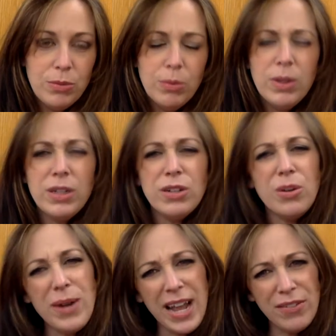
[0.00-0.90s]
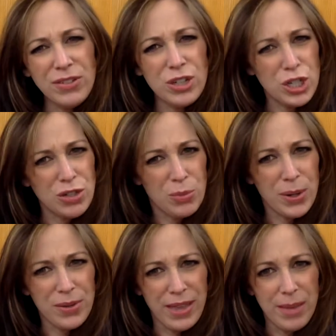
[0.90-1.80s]
well, you don't have to just
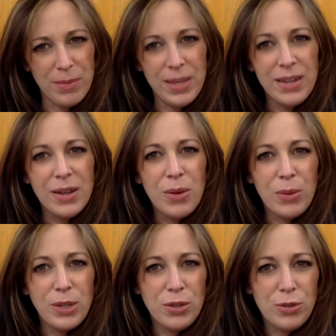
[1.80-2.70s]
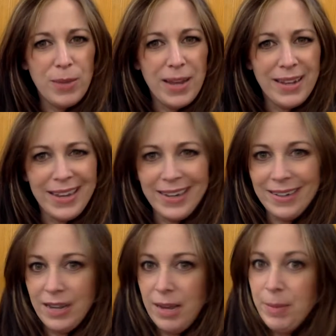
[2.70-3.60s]
wear them when you do ballet.
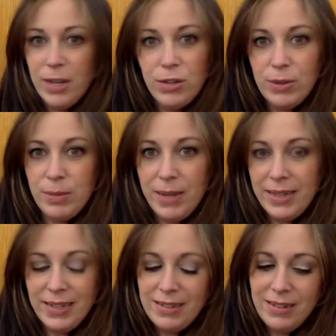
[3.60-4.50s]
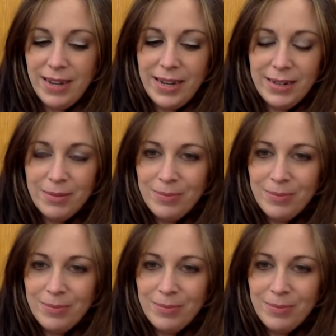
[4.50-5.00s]
I'm not doing ballet today.